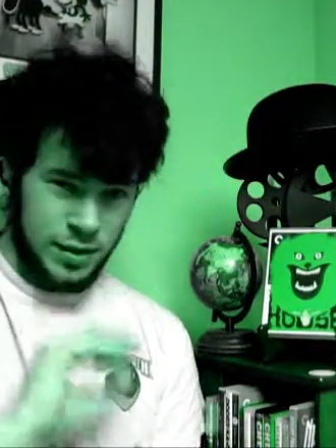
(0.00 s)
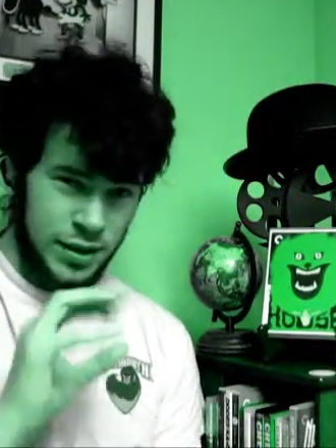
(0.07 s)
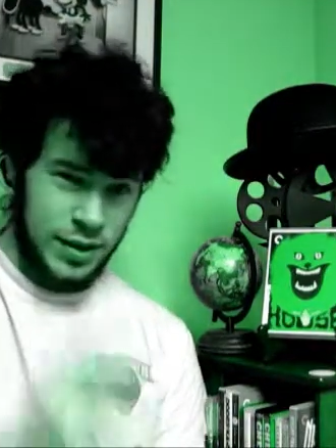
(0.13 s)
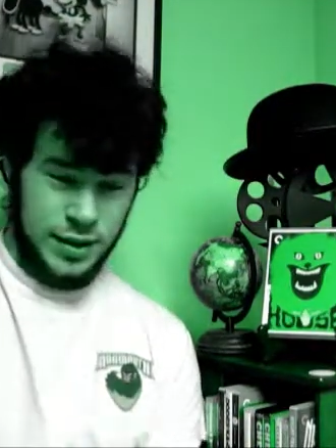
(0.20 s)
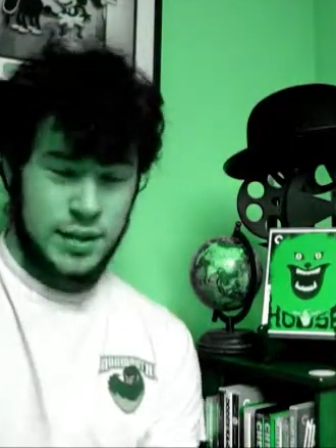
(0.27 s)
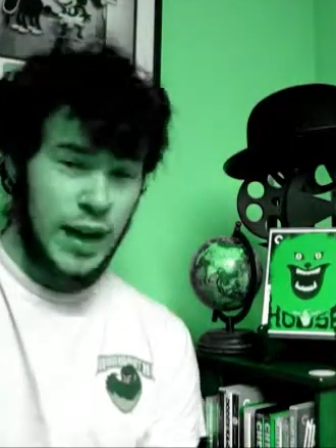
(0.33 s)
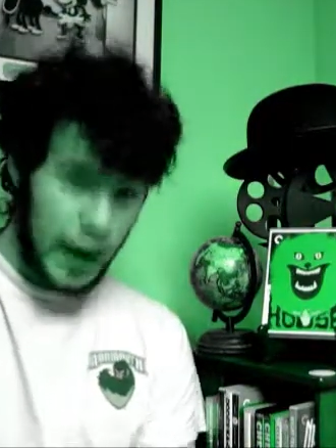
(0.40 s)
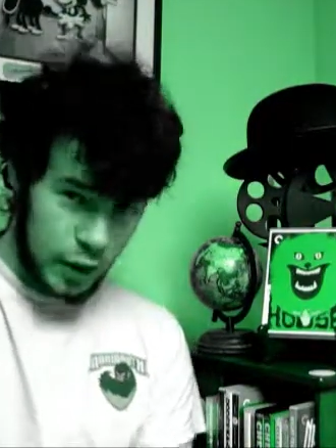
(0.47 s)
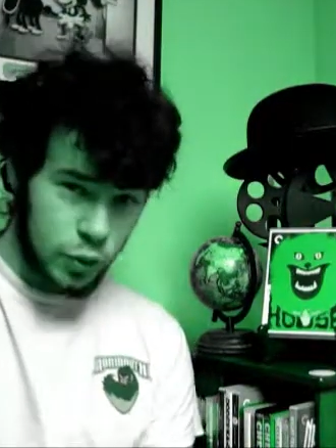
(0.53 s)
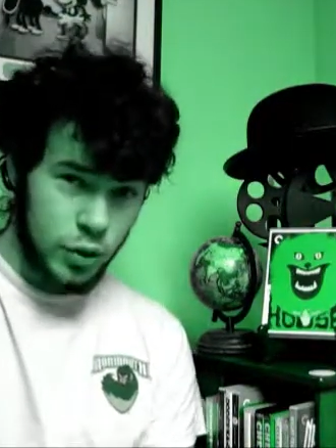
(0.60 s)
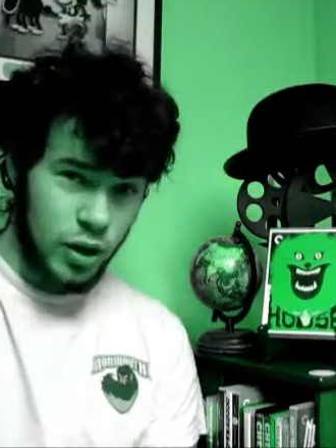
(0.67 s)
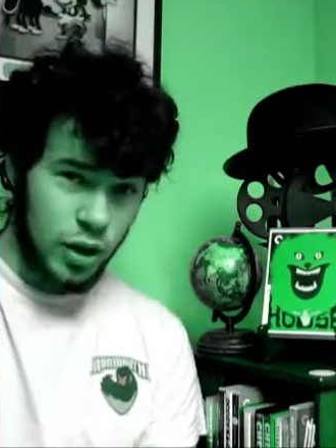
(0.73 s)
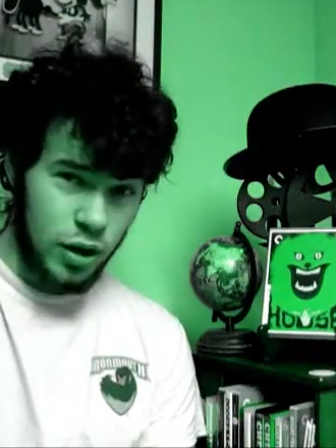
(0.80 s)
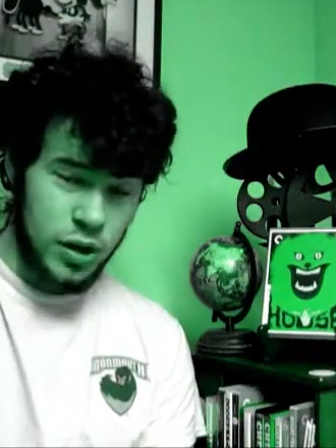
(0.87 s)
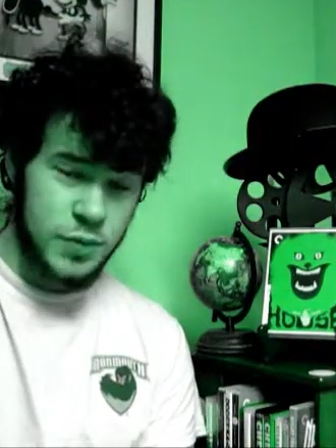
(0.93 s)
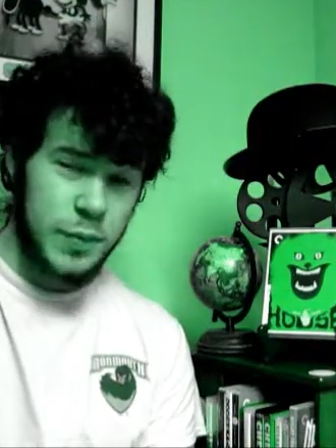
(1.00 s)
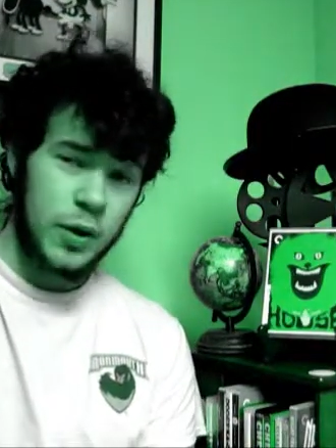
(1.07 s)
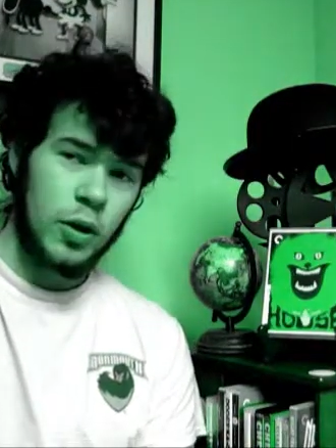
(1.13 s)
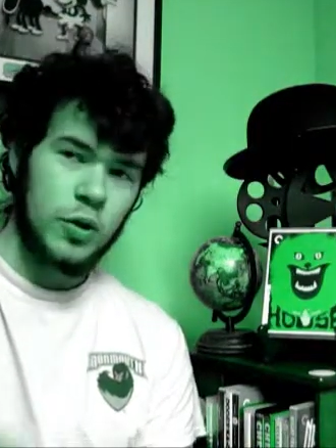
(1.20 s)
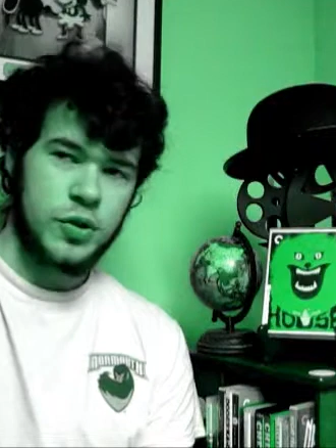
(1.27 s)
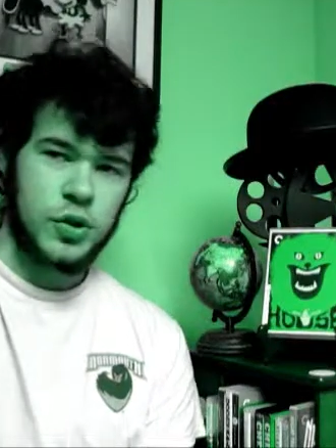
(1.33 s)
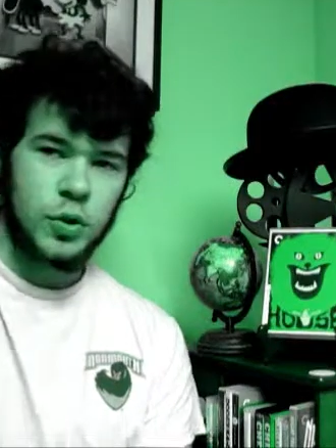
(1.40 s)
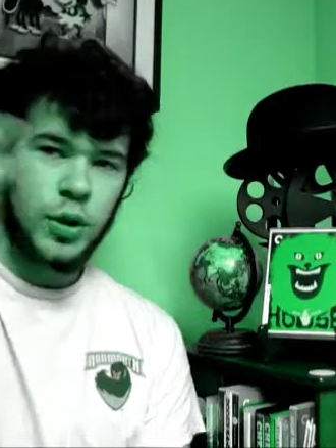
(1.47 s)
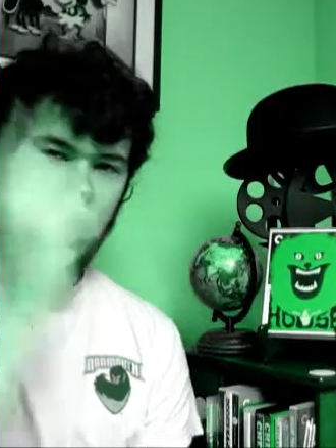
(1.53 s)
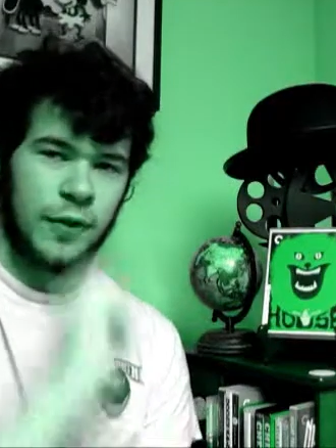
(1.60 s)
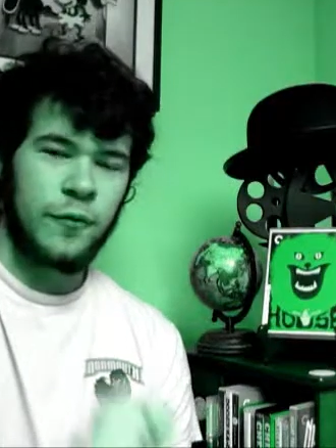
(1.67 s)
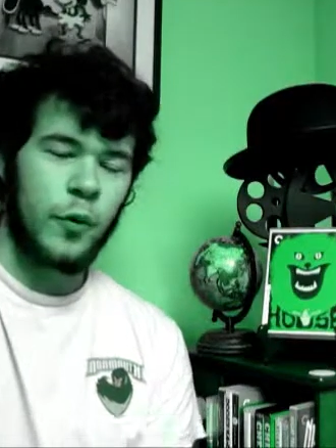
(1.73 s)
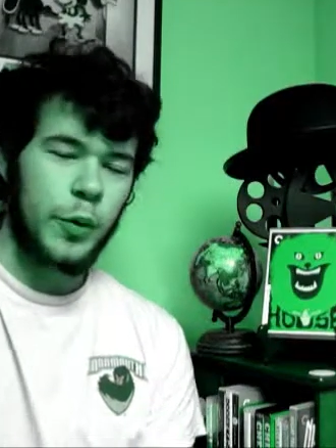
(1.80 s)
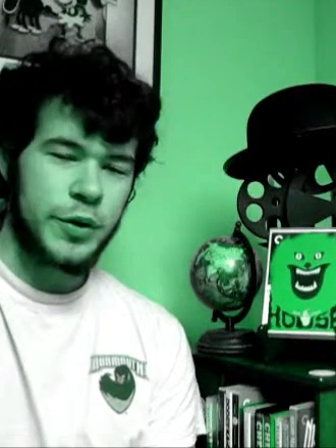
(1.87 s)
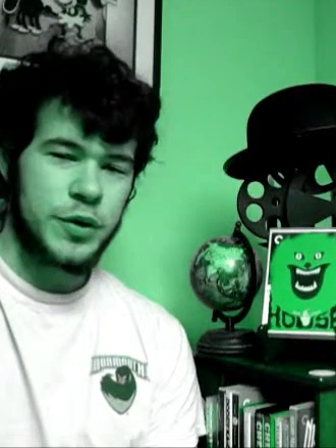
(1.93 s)
like title cards, but also
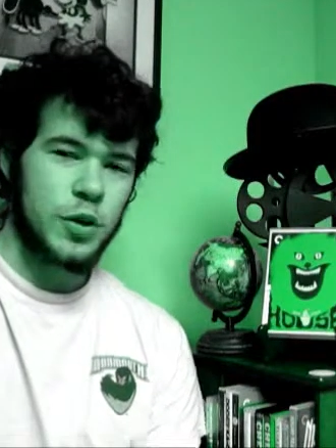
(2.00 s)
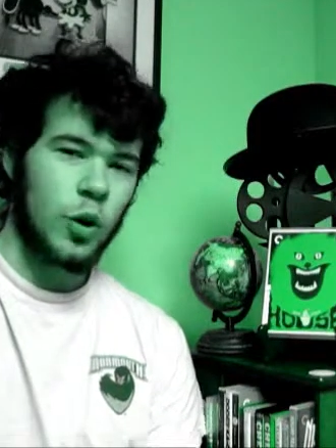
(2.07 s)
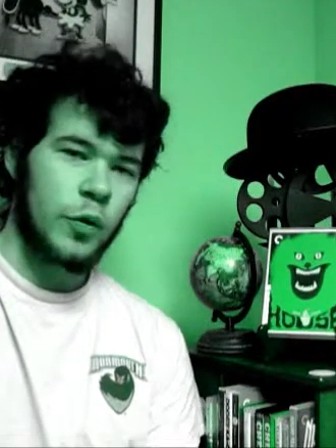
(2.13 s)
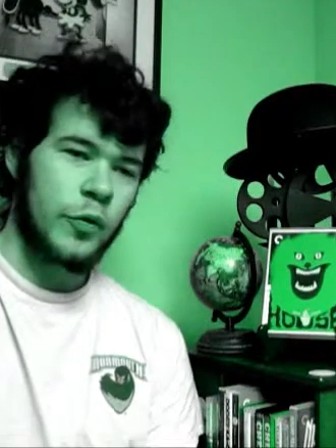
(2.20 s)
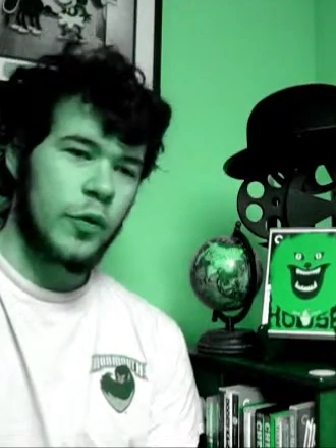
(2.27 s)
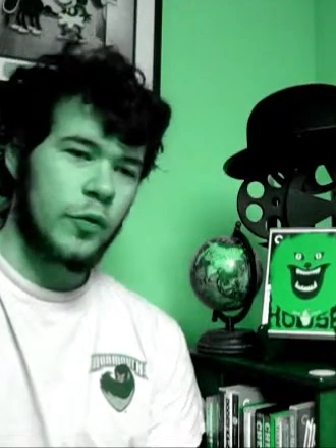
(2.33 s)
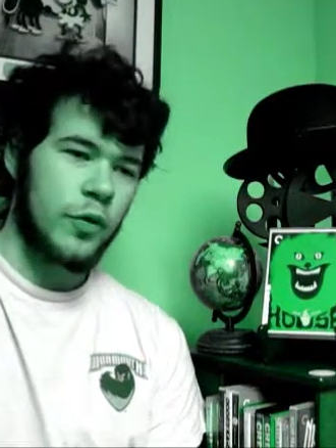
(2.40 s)
like voiceover